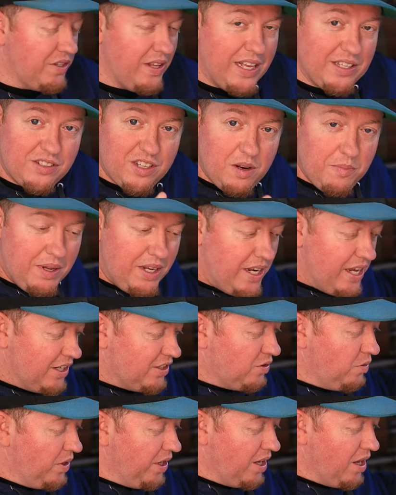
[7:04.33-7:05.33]
So that's gonna be
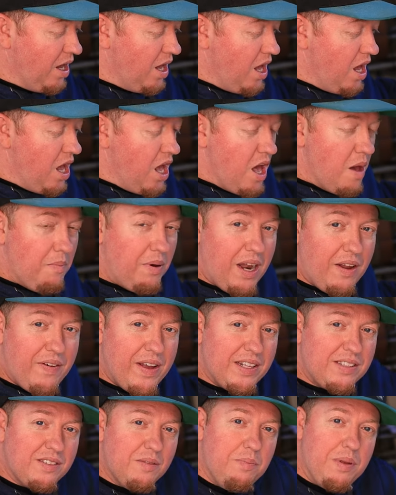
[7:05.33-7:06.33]
next week. But I've
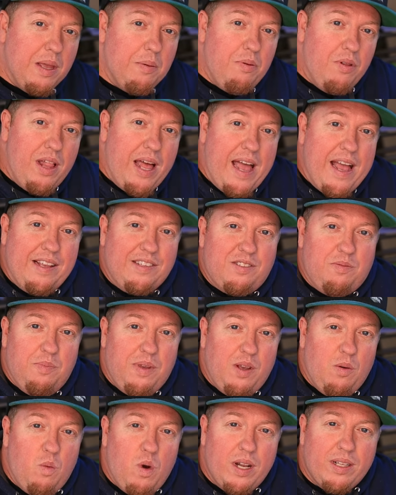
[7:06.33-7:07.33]
had some people ask
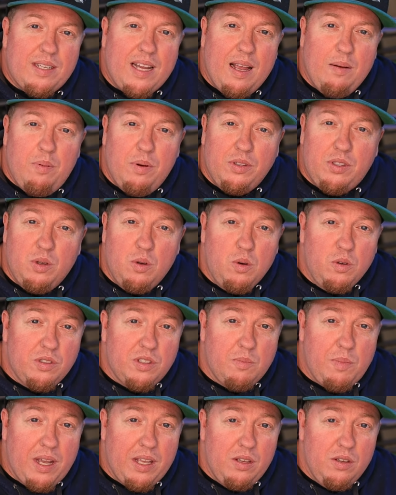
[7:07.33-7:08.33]
me, what type of
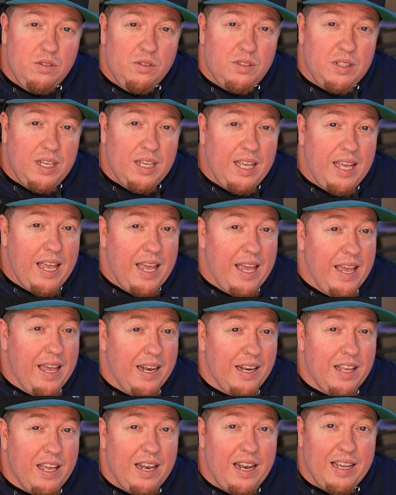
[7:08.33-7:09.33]
tools am I using
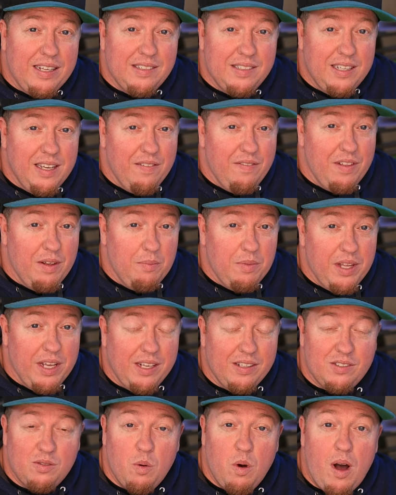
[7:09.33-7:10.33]
and can I give them
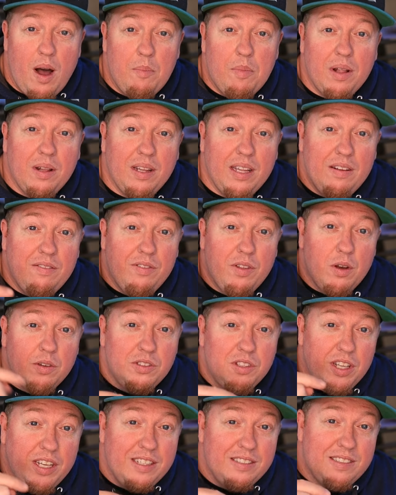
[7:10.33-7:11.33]
links? Well, I'm gonna leave
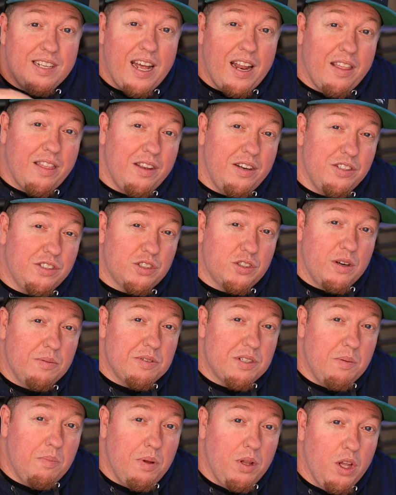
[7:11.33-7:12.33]
those links down in the
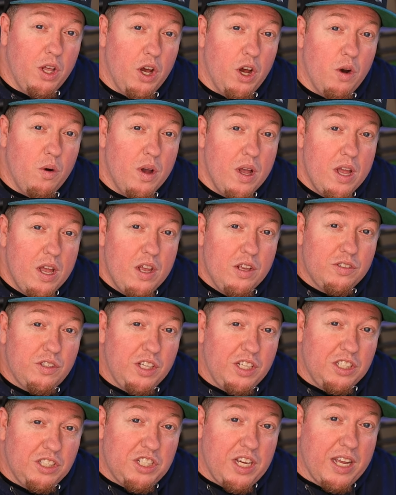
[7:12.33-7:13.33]
description below
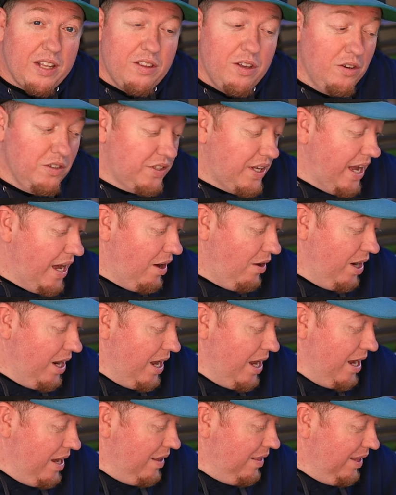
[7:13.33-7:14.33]
so you can check those
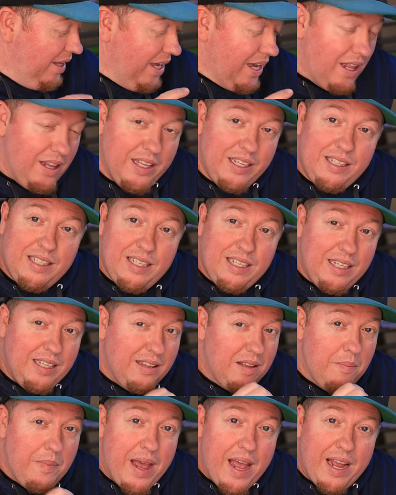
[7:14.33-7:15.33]
out. The LED,
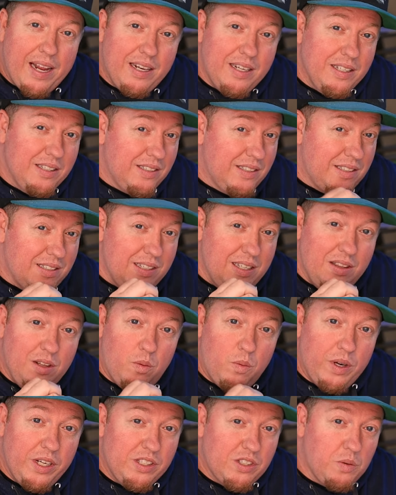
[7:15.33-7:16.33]
the magnets, and
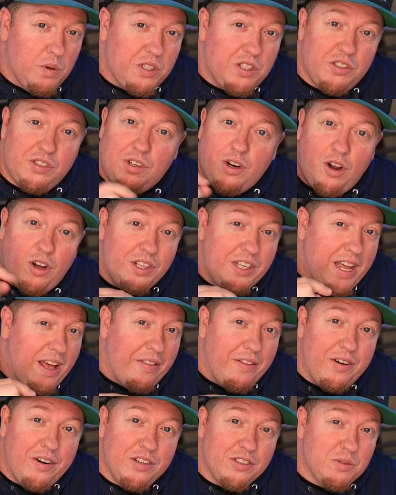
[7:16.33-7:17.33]
the reed switches are all
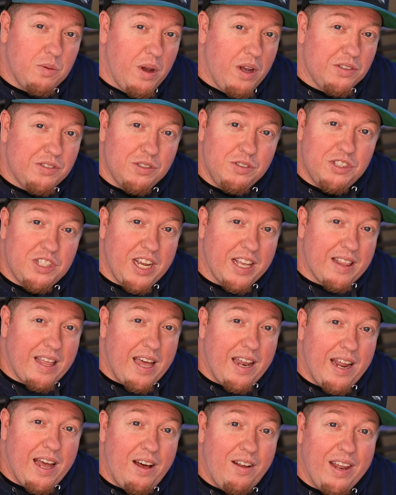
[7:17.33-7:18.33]
down there as well, so check
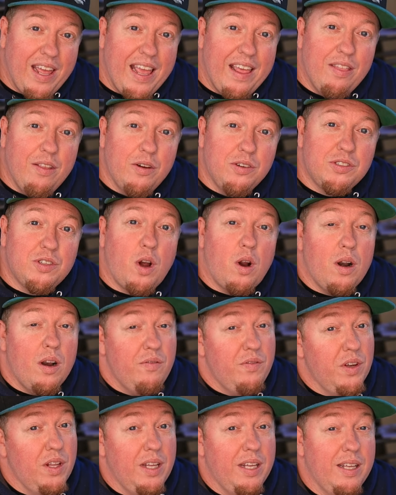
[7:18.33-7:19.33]
that out. And those are
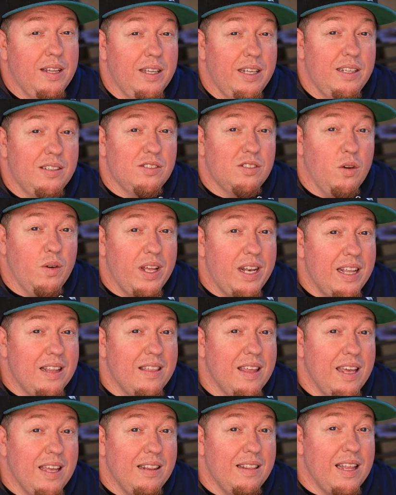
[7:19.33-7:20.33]
affiliate links, so
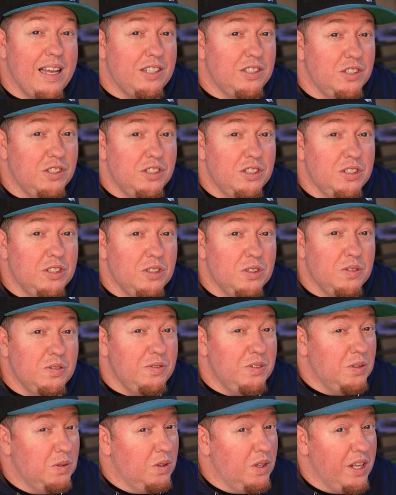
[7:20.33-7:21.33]
anything that you do,
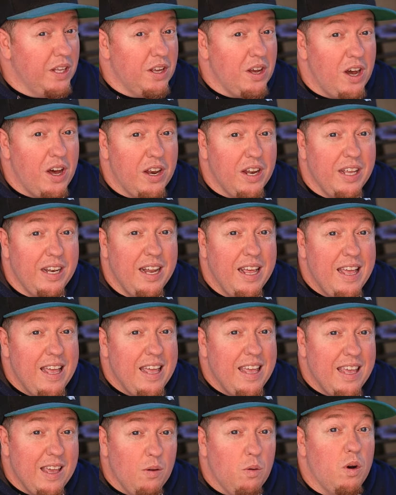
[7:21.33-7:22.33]
if you click on it,
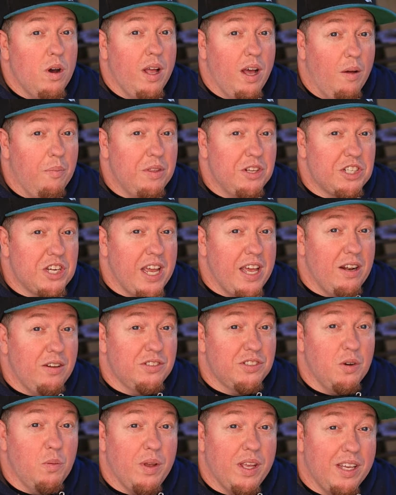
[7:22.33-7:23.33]
it will help the channel
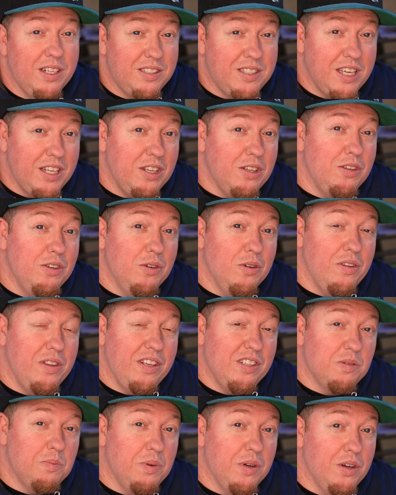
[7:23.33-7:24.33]
so we continue doing
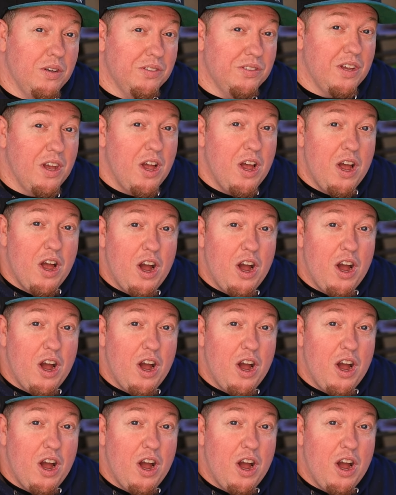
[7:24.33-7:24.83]
these builds.